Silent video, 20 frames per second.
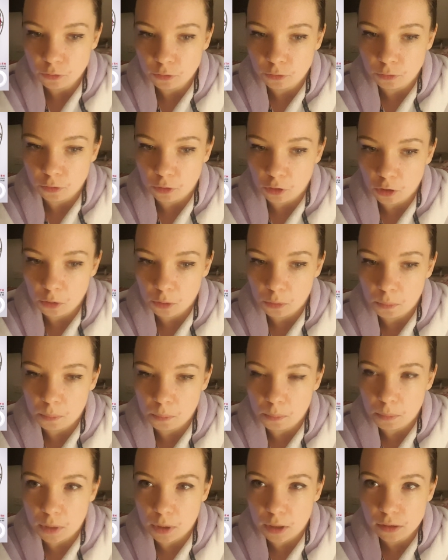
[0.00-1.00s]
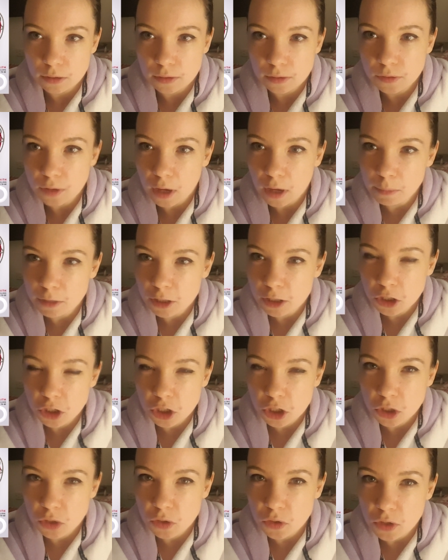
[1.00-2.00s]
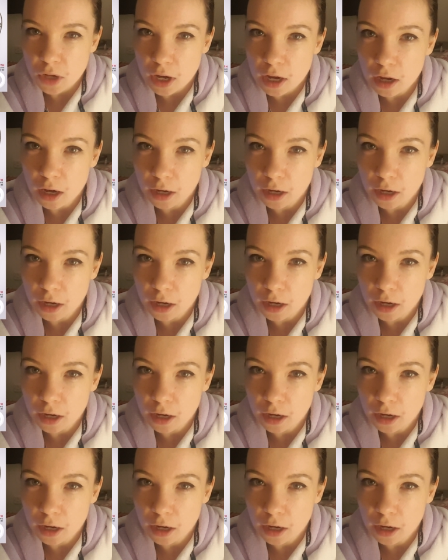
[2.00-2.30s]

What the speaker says: from Simon & Schuster.